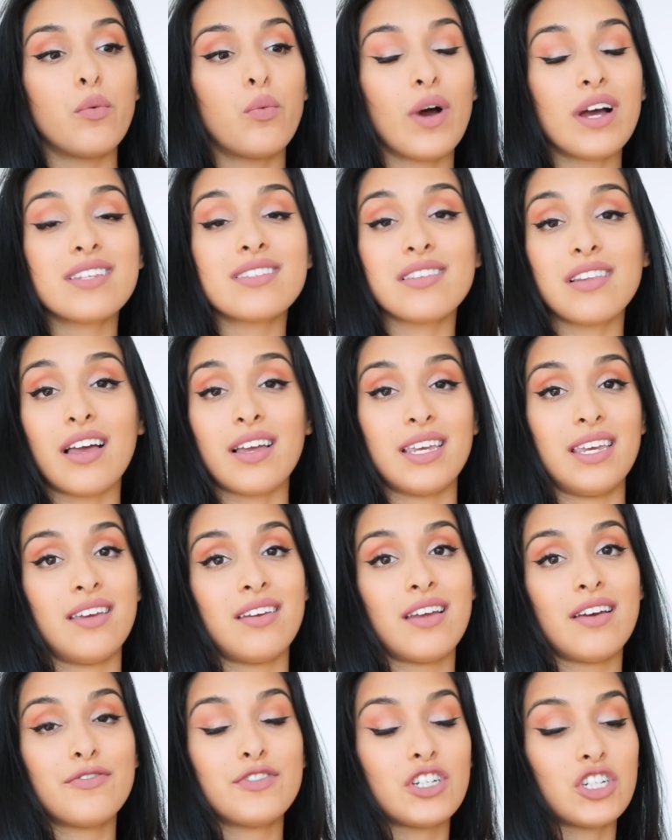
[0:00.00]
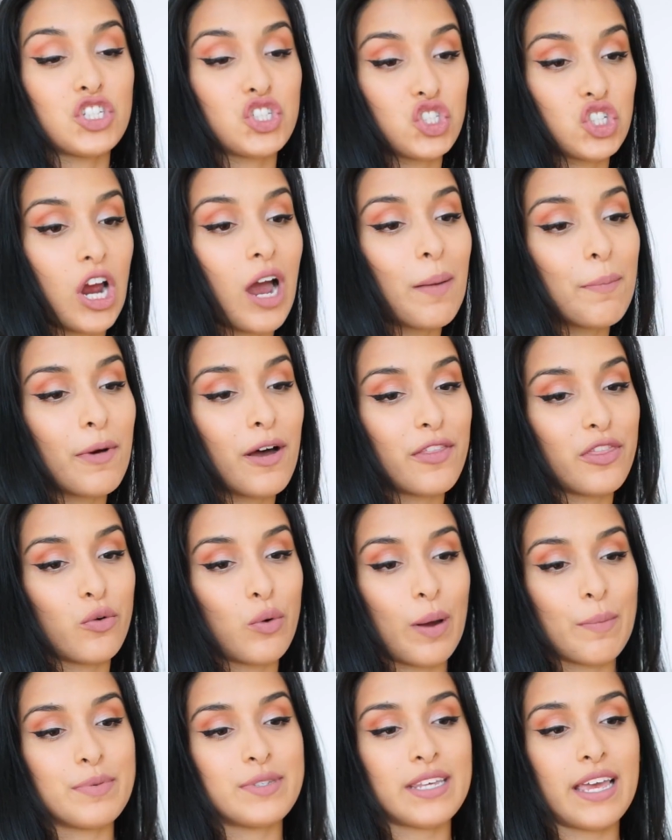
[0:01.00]
was lucky enough to shop on the
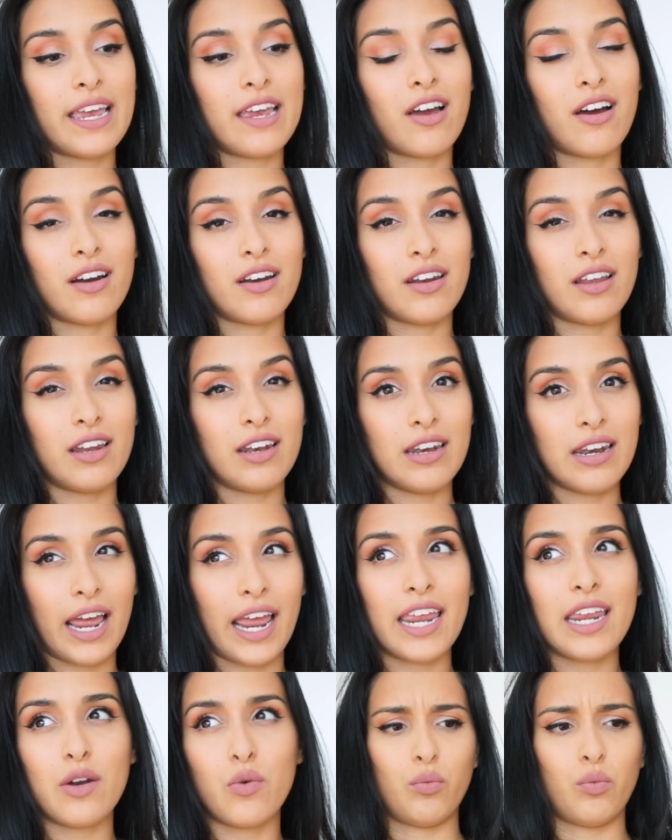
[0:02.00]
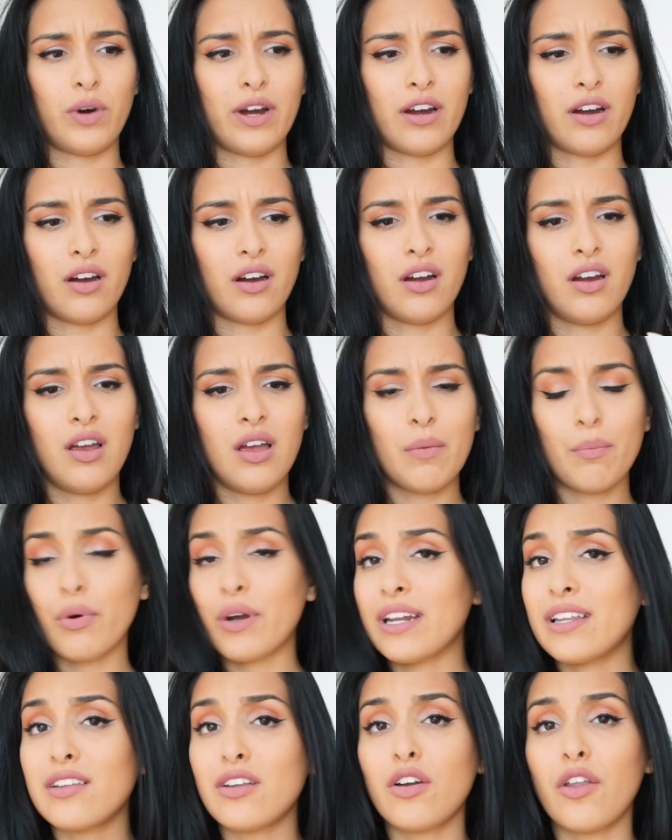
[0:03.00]
website on a night where
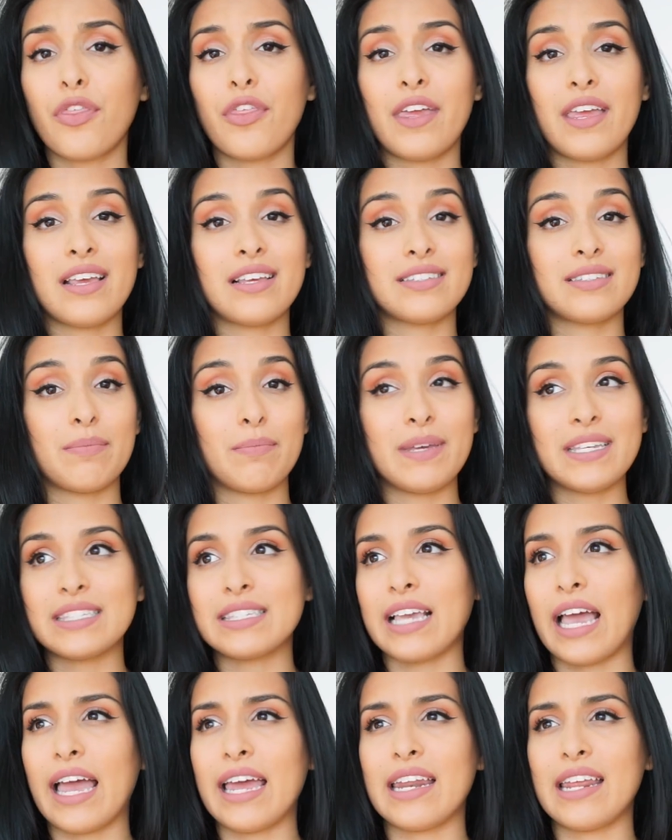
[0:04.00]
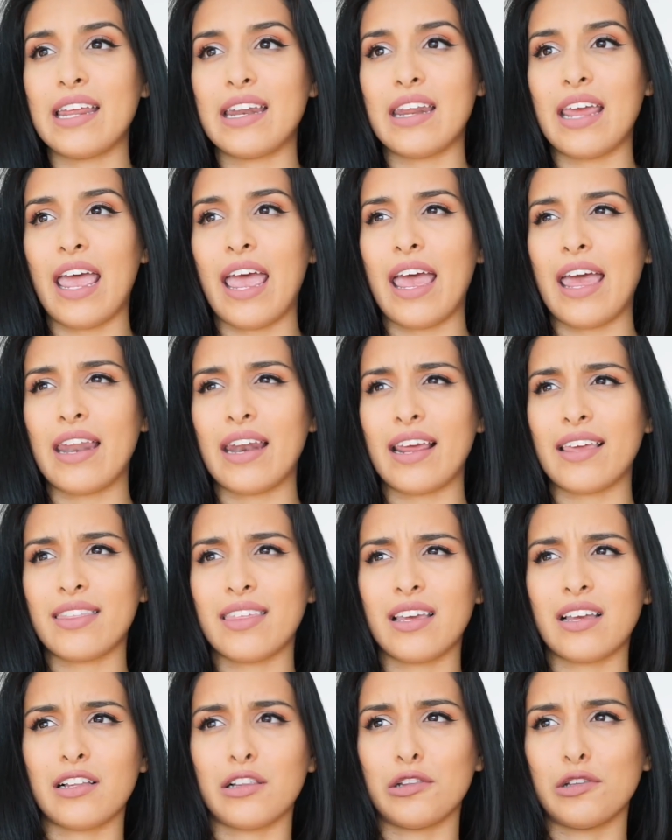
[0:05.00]
Prettylittlethings, Misguided, and I
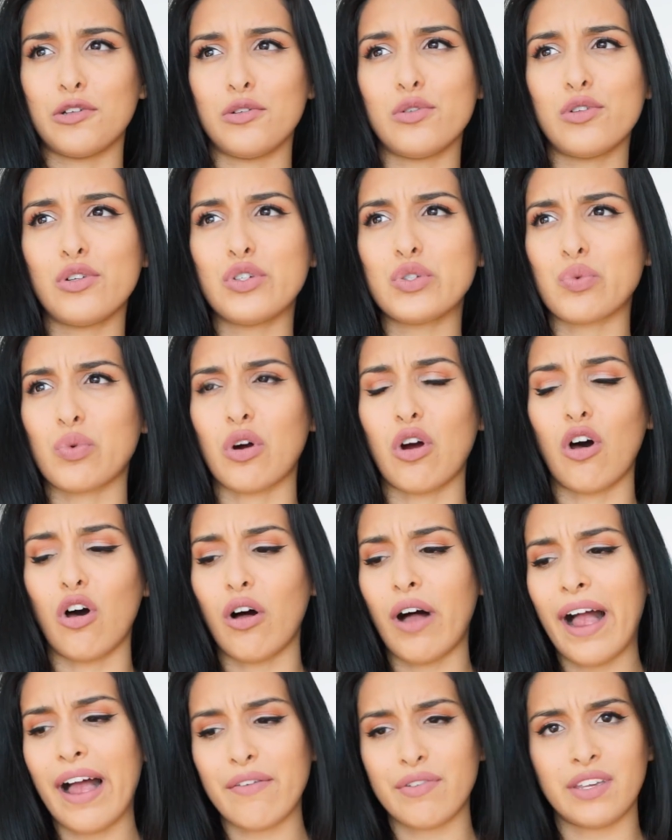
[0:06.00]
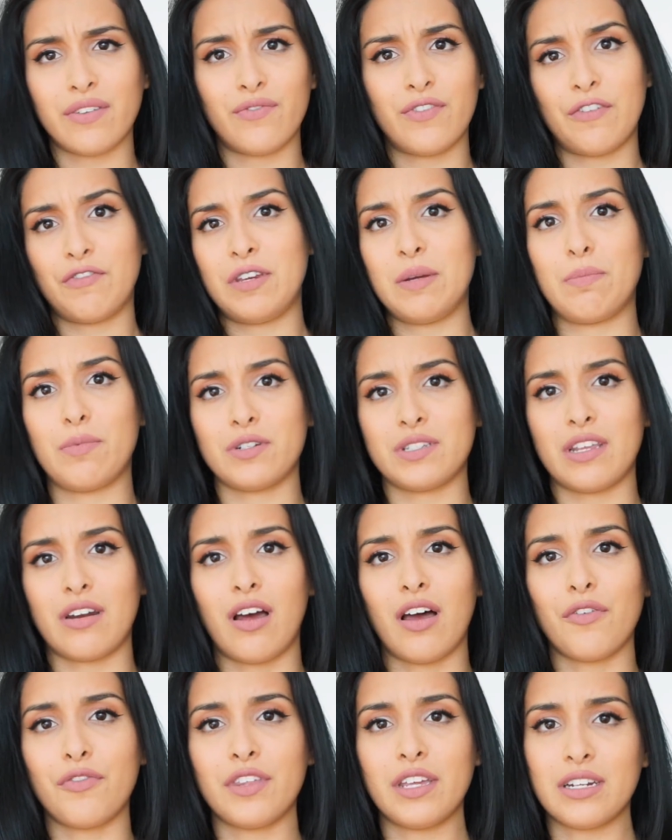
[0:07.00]
think Lulu's were all having 50%
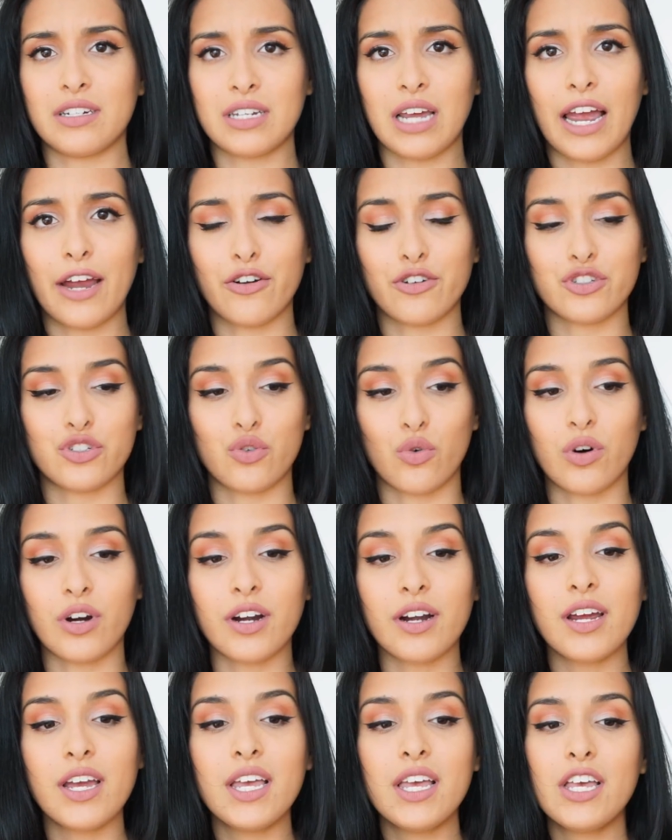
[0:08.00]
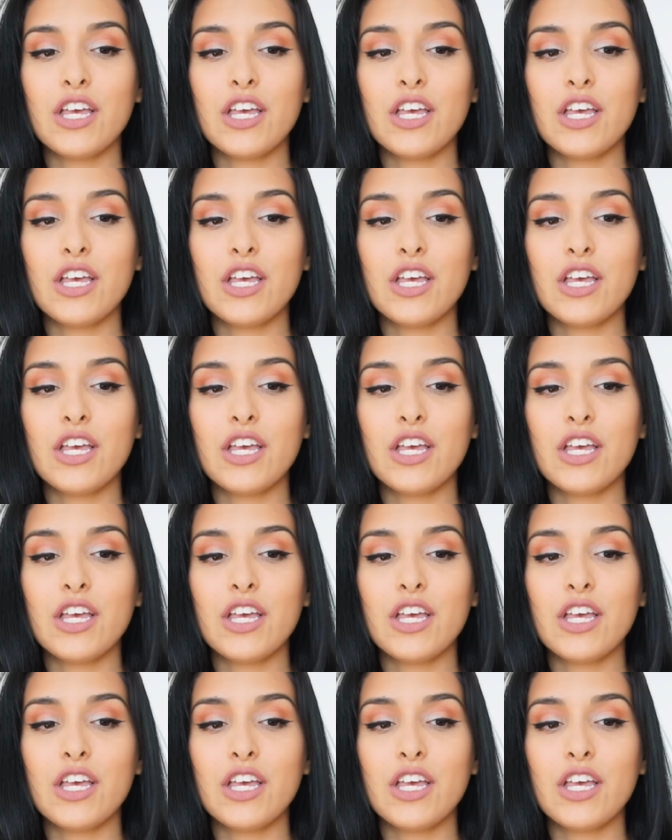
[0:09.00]
off the entire store.